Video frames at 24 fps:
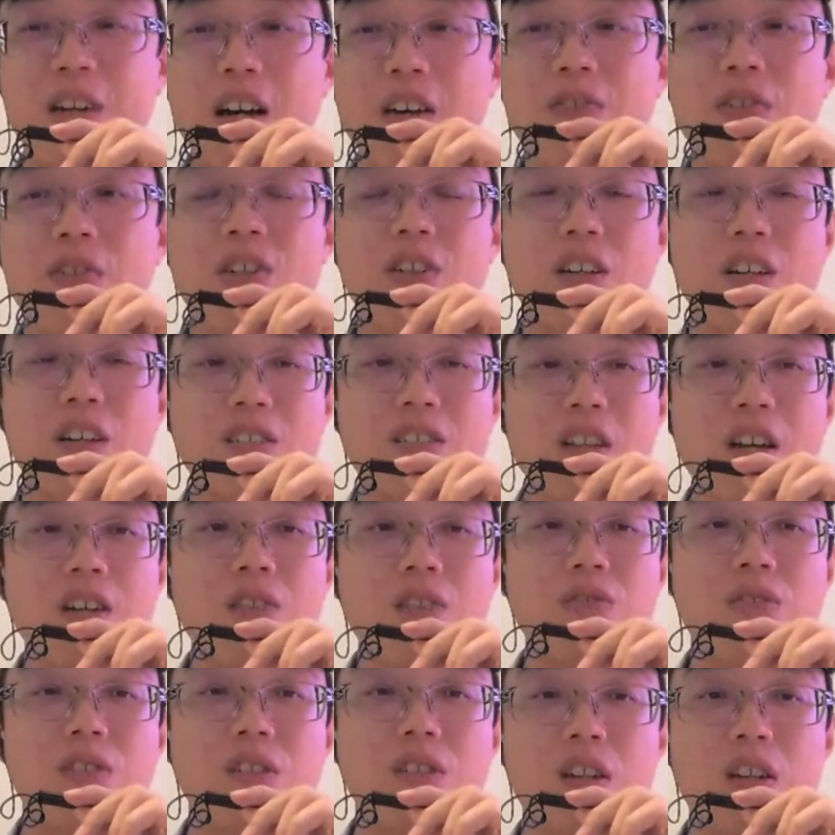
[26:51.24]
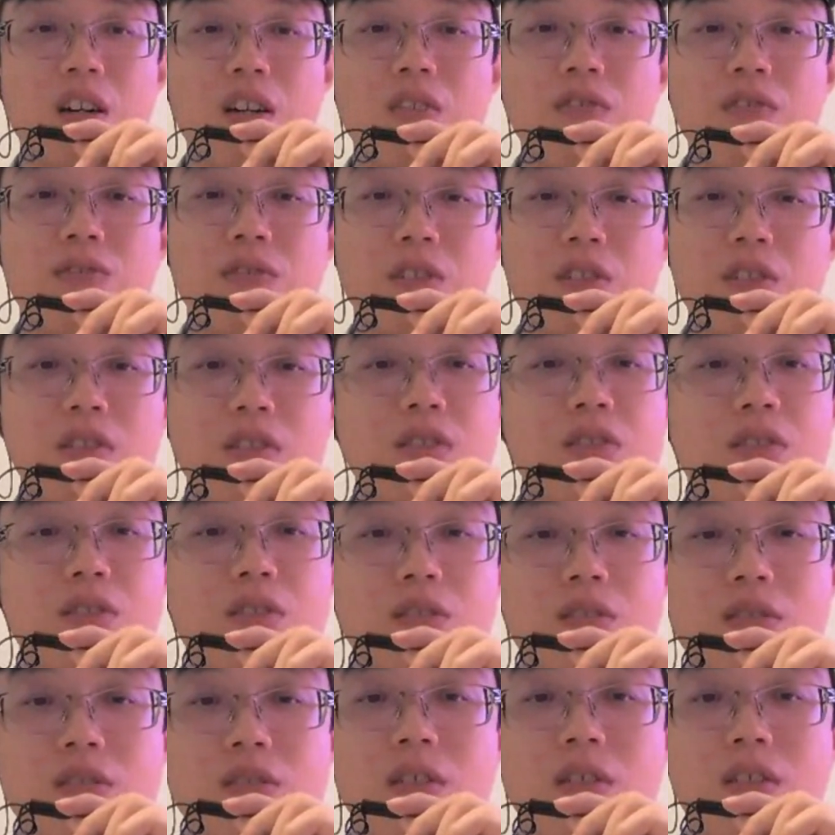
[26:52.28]
I feel like that's really helpful,
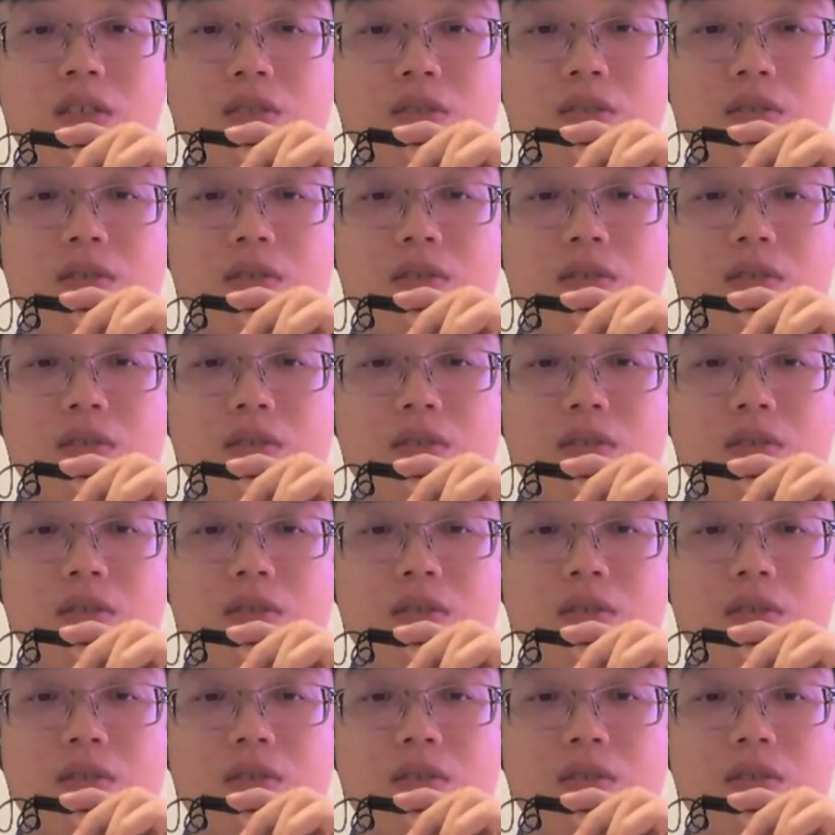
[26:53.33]
and